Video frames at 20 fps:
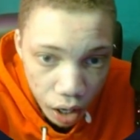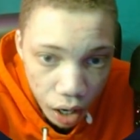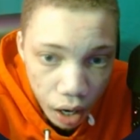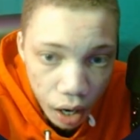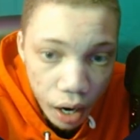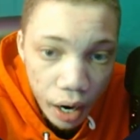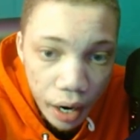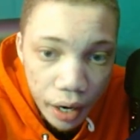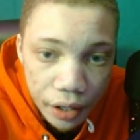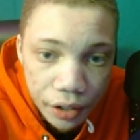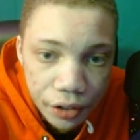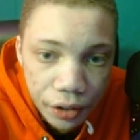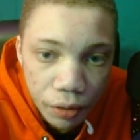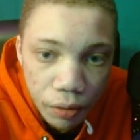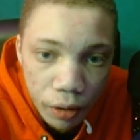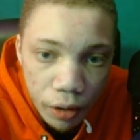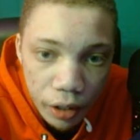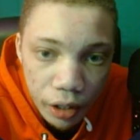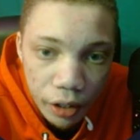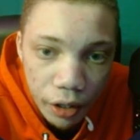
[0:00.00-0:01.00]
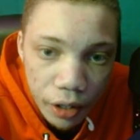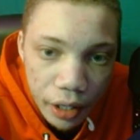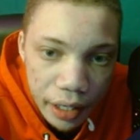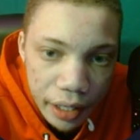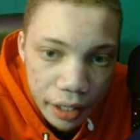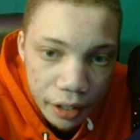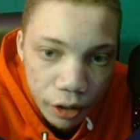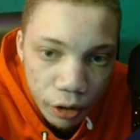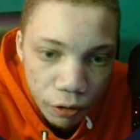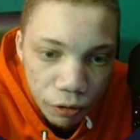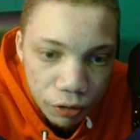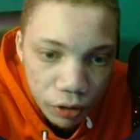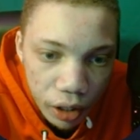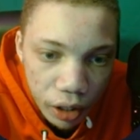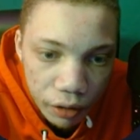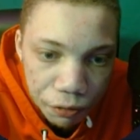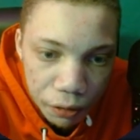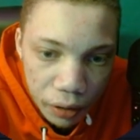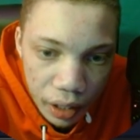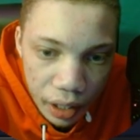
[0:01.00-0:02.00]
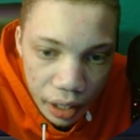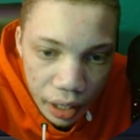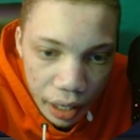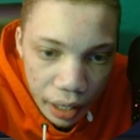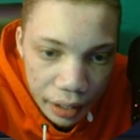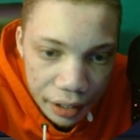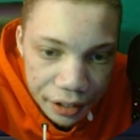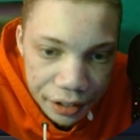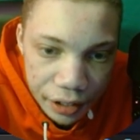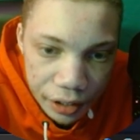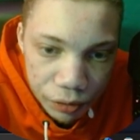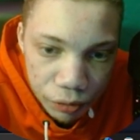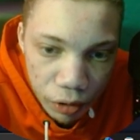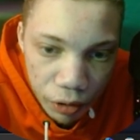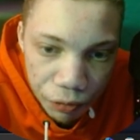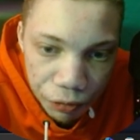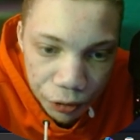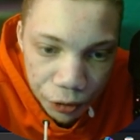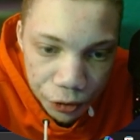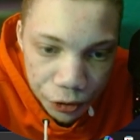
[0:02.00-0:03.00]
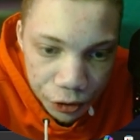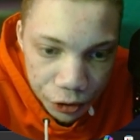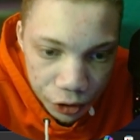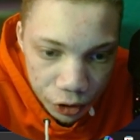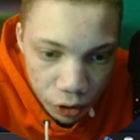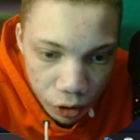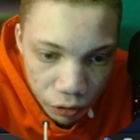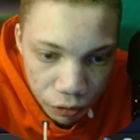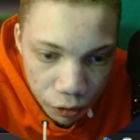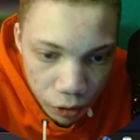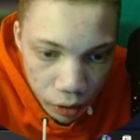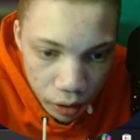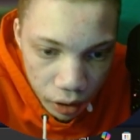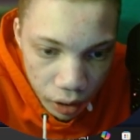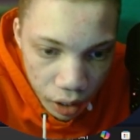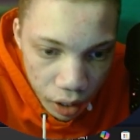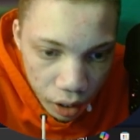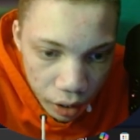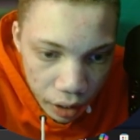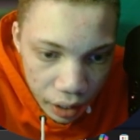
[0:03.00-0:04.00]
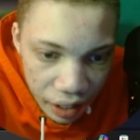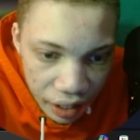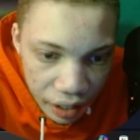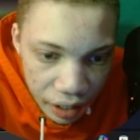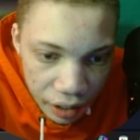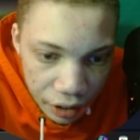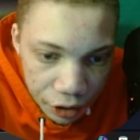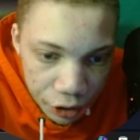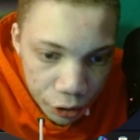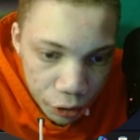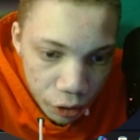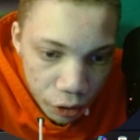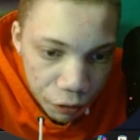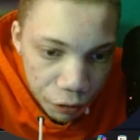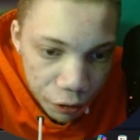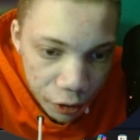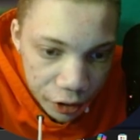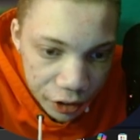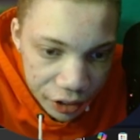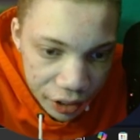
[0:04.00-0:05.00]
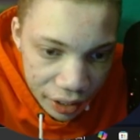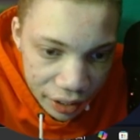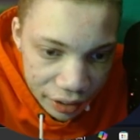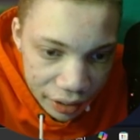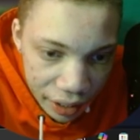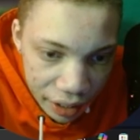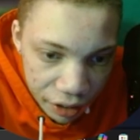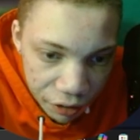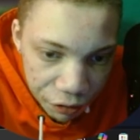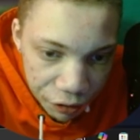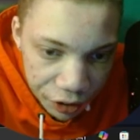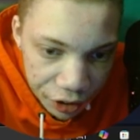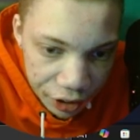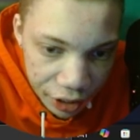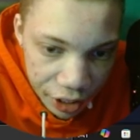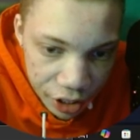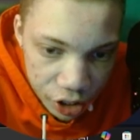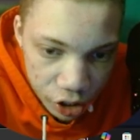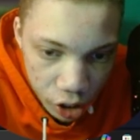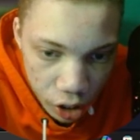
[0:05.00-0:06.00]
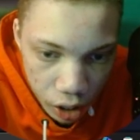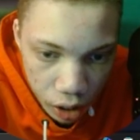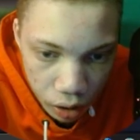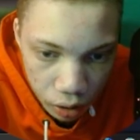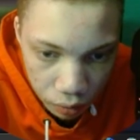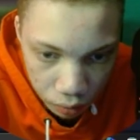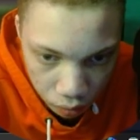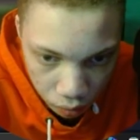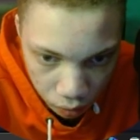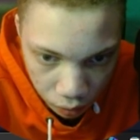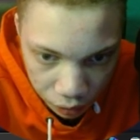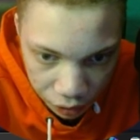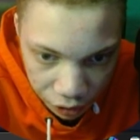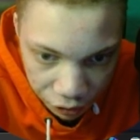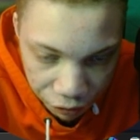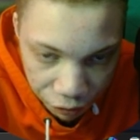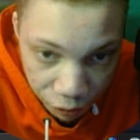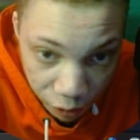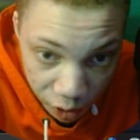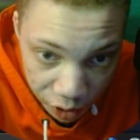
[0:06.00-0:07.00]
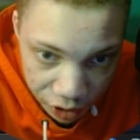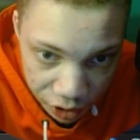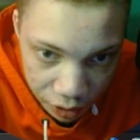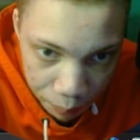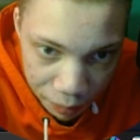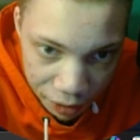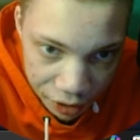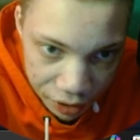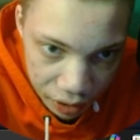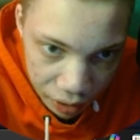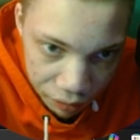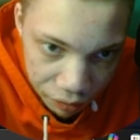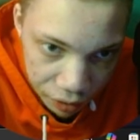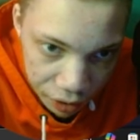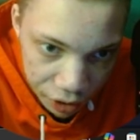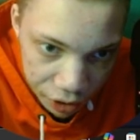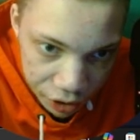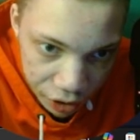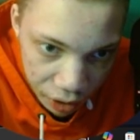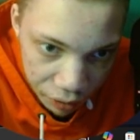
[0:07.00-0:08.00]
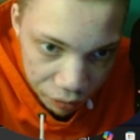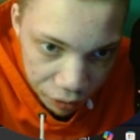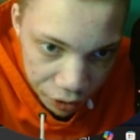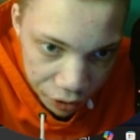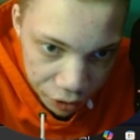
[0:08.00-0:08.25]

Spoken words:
All right, so we're gonna go to here, no fluff, and this is what views should you look for. You look for 10K to 50K strong. Just first, it'd be a safe niche.